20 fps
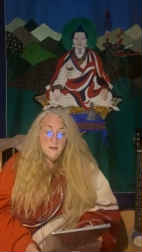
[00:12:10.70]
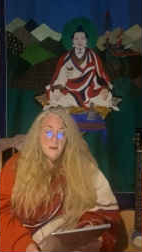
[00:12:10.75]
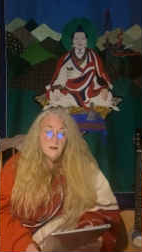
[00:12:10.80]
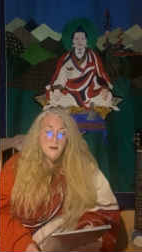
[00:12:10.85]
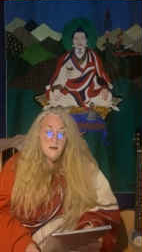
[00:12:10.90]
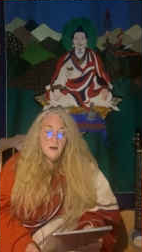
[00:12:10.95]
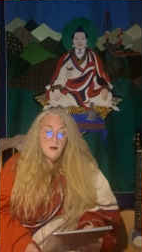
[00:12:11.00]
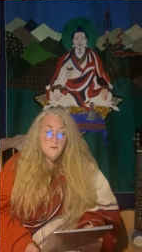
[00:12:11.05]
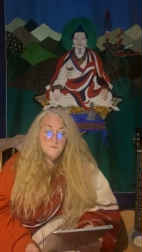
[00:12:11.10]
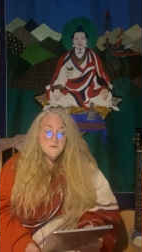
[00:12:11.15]

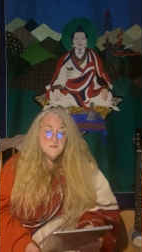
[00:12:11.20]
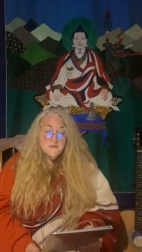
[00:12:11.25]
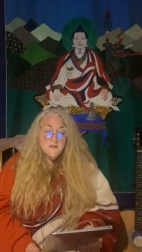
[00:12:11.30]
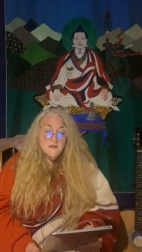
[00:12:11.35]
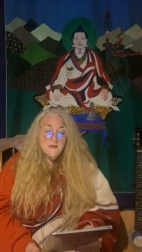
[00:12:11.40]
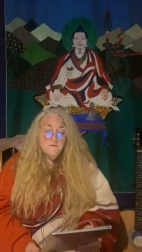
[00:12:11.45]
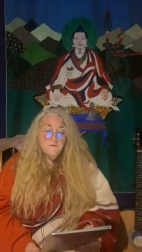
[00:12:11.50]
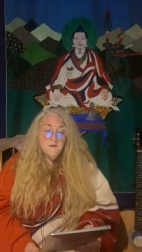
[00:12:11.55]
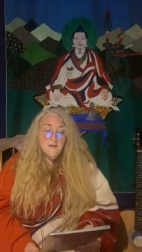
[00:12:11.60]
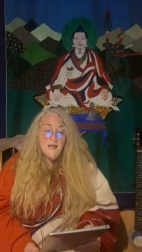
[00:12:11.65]
I was to
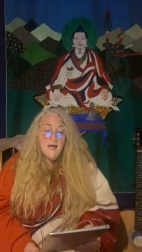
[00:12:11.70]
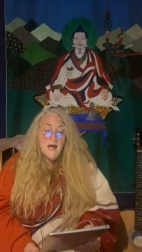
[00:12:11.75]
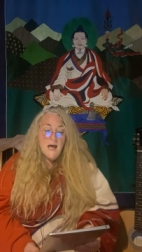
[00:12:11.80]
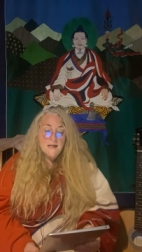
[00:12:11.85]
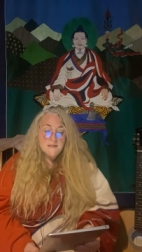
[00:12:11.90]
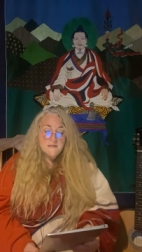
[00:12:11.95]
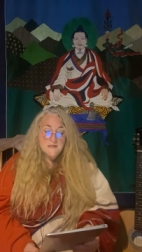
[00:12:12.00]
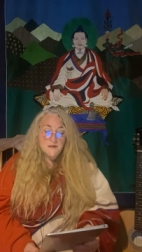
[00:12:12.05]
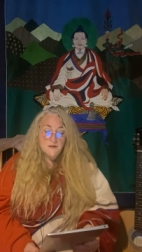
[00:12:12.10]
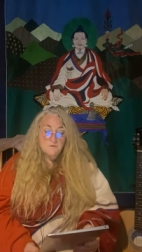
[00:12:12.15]
live in the
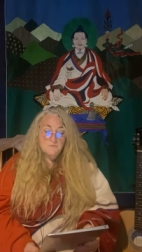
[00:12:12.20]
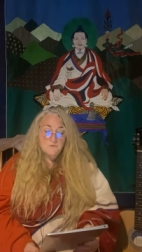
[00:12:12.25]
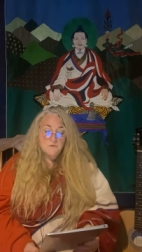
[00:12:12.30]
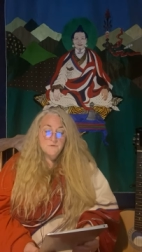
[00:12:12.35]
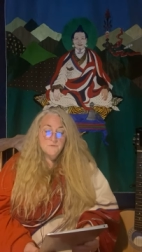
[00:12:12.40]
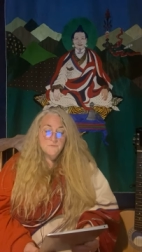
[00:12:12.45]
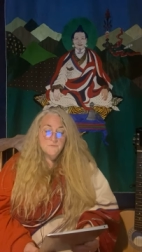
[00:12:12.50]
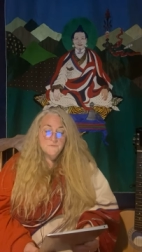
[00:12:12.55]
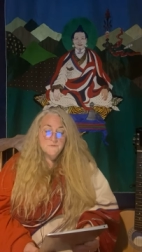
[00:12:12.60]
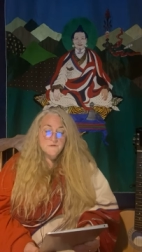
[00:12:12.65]
attic
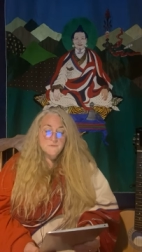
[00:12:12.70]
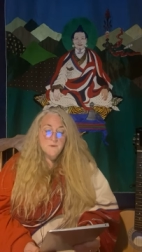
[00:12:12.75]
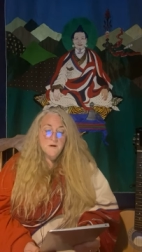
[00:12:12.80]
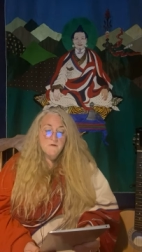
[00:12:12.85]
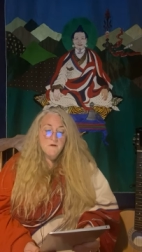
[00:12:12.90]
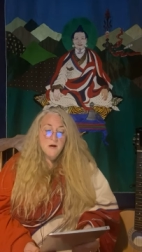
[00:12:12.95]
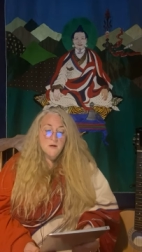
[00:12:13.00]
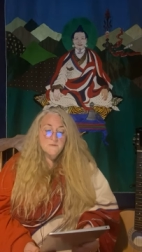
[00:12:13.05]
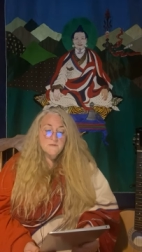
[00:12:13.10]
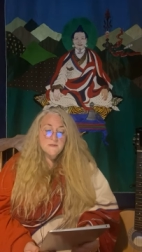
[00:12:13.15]
rooms
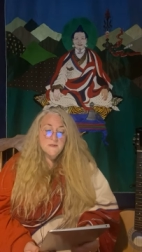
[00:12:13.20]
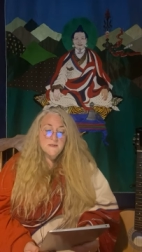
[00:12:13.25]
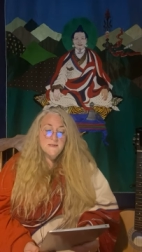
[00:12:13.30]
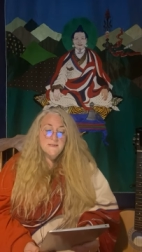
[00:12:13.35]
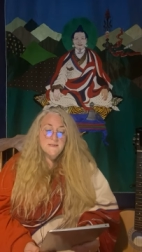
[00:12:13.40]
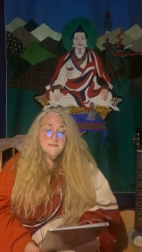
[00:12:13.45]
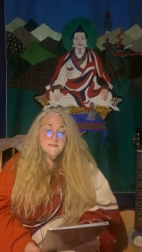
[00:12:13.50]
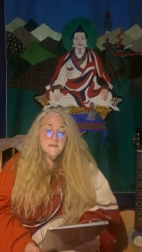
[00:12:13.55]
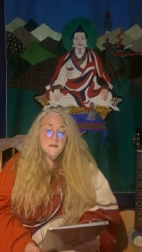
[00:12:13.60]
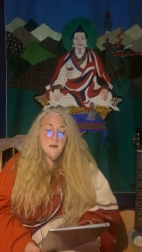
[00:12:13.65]
where I was
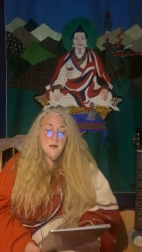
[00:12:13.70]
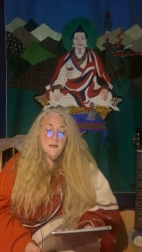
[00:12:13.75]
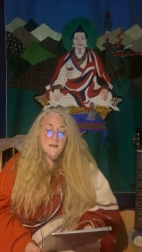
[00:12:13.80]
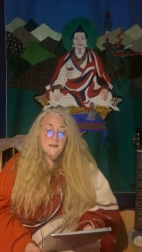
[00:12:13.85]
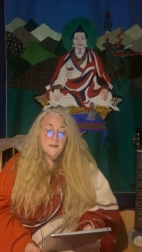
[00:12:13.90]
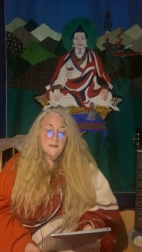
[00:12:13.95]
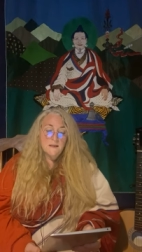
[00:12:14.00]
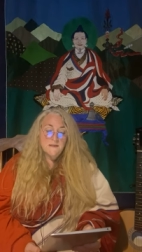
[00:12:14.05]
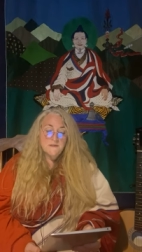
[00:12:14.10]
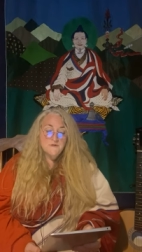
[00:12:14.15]
least
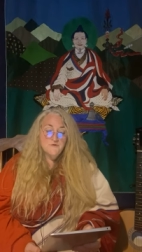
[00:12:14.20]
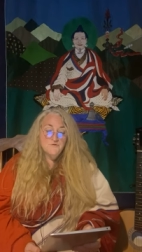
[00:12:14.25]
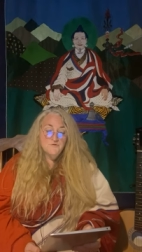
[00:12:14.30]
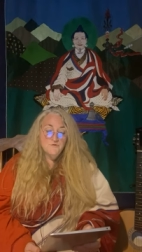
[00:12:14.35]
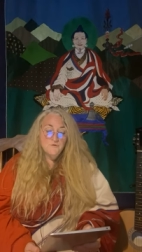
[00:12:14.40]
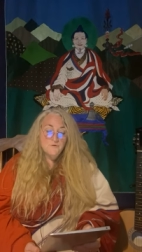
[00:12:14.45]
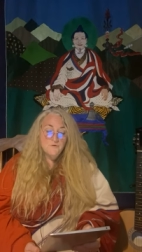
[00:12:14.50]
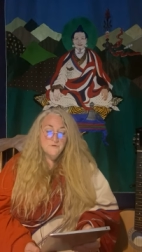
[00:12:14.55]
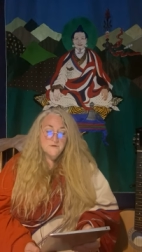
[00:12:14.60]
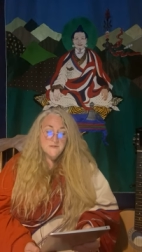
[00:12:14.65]
likely to
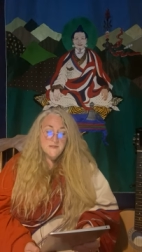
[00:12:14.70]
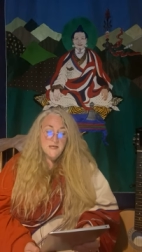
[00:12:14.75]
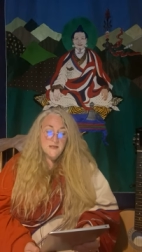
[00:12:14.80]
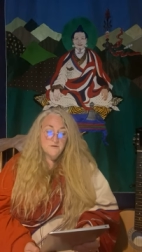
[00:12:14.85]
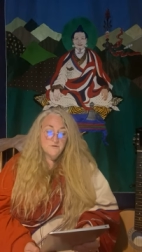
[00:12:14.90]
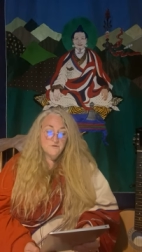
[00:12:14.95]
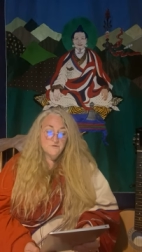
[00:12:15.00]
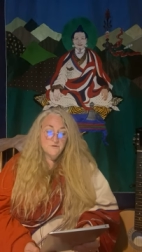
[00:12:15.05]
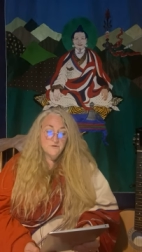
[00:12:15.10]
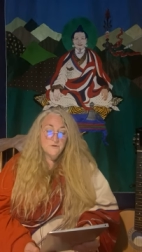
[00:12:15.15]
draw
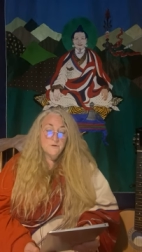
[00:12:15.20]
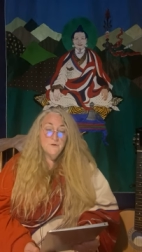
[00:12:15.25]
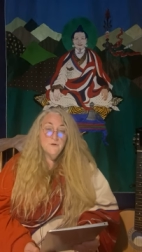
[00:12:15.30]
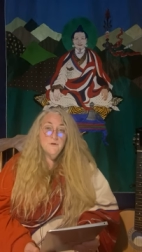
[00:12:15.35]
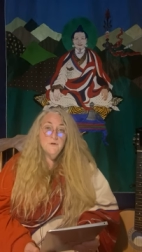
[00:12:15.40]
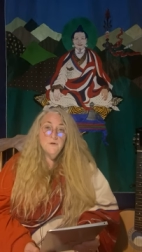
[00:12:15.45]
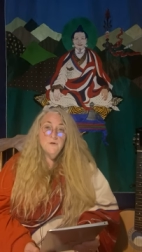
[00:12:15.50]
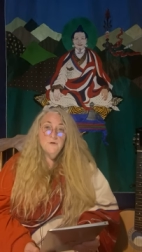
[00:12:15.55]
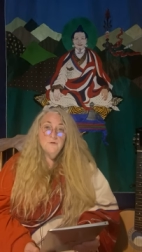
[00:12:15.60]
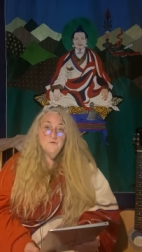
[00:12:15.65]
attention
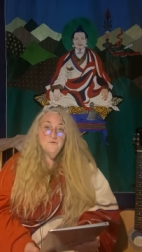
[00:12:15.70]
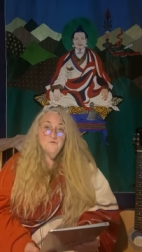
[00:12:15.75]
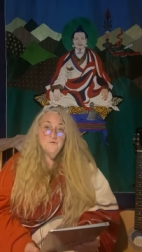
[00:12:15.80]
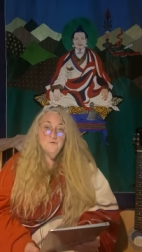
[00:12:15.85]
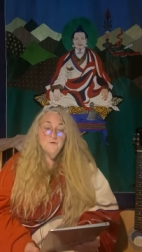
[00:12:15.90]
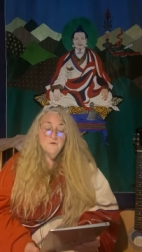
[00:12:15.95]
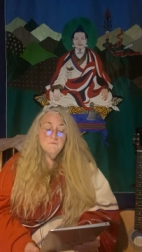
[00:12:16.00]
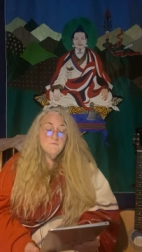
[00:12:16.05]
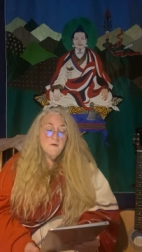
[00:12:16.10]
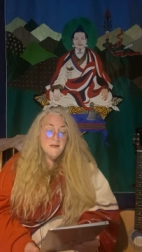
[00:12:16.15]

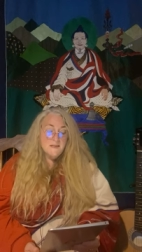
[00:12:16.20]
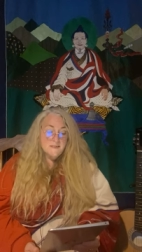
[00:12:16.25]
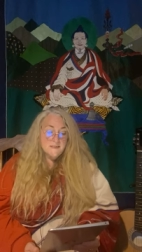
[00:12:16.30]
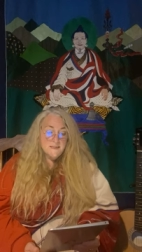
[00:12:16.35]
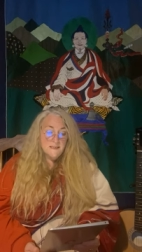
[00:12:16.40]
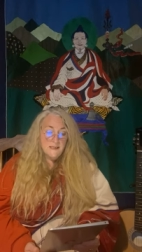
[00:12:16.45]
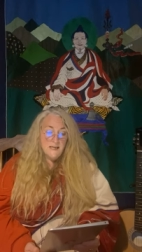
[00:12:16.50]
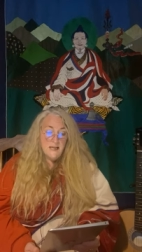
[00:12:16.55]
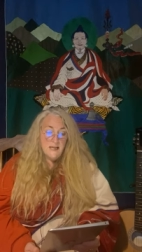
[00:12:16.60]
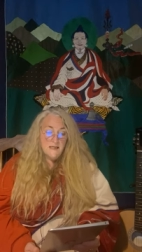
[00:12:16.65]
should the
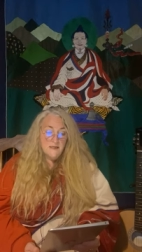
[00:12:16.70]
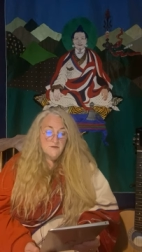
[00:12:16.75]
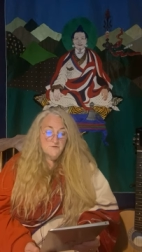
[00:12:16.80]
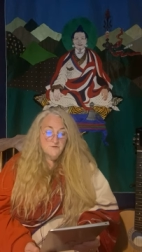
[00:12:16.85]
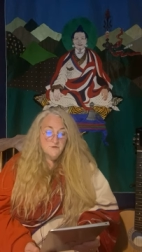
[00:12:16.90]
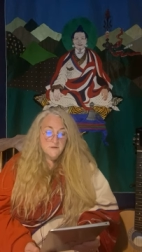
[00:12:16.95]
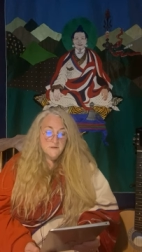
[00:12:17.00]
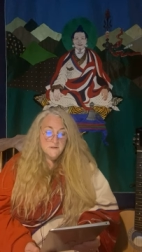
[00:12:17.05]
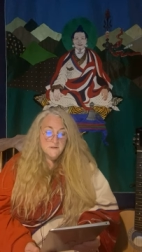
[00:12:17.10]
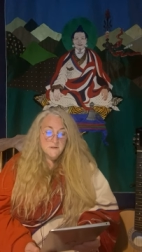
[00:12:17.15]
renting
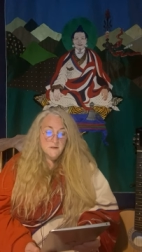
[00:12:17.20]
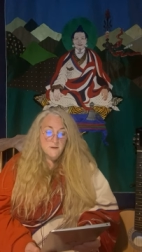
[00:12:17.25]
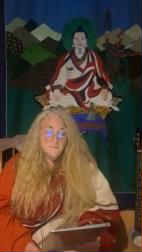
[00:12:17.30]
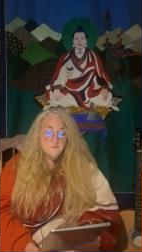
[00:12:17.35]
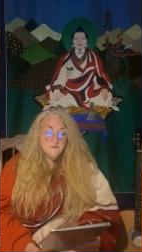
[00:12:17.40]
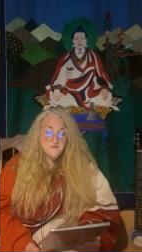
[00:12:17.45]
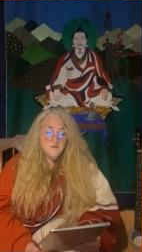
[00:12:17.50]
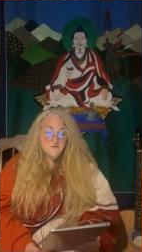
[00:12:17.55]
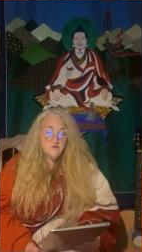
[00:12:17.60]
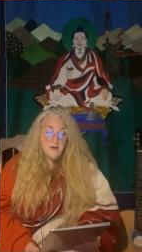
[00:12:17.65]
agent come
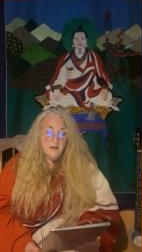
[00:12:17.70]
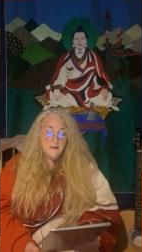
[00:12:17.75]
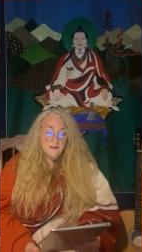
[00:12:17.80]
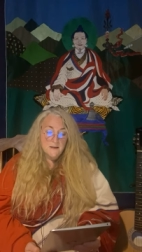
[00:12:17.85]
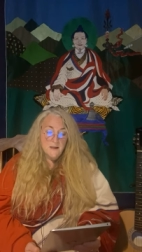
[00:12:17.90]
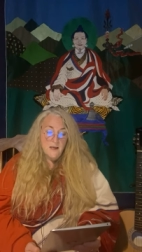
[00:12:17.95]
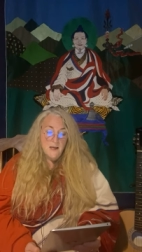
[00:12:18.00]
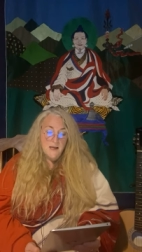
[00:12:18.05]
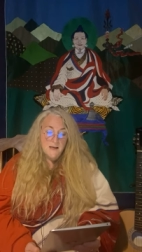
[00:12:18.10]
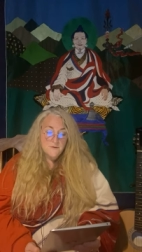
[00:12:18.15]
to check
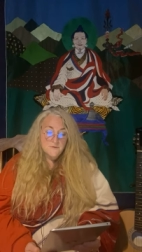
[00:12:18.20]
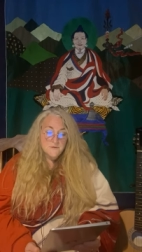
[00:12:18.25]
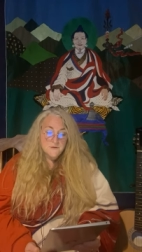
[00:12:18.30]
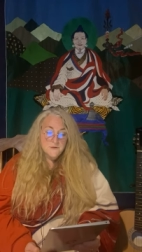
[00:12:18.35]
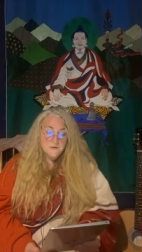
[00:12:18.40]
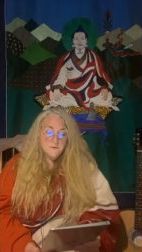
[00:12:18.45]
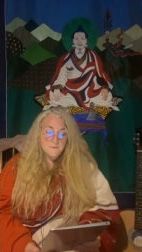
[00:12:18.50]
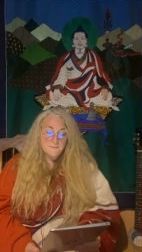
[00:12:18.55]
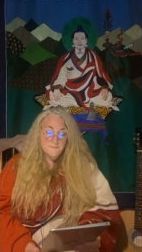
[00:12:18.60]
the house.